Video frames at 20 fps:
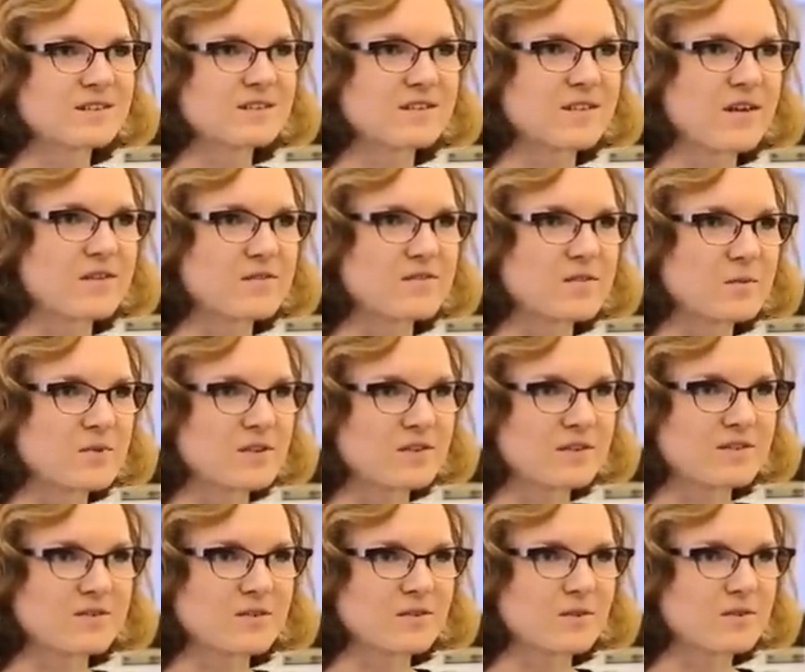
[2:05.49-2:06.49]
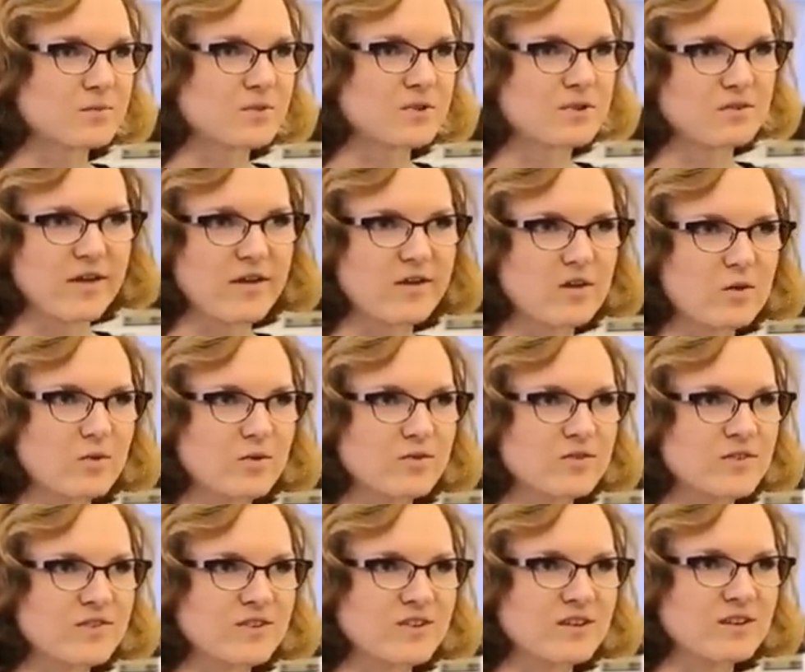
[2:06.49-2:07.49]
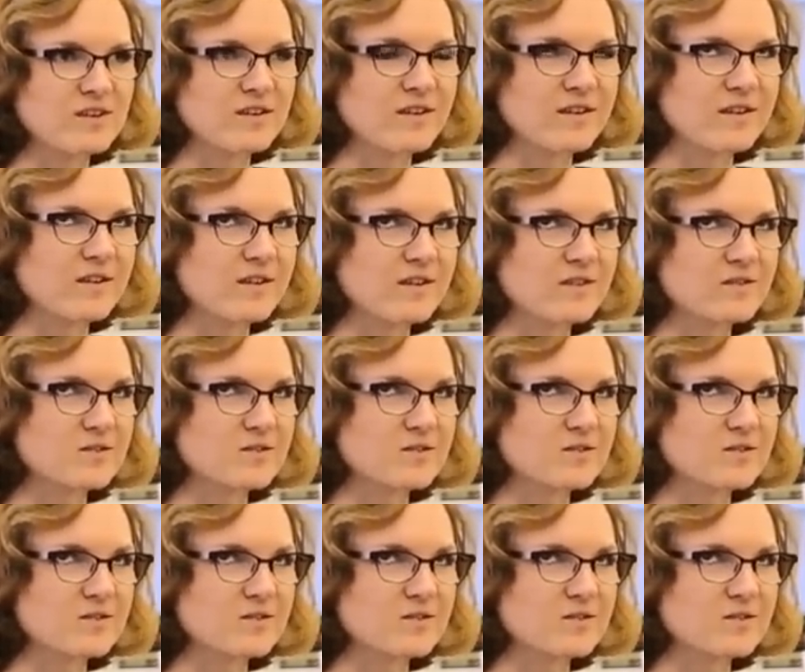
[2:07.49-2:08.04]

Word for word: it's kind of something that's really valuable to see uh,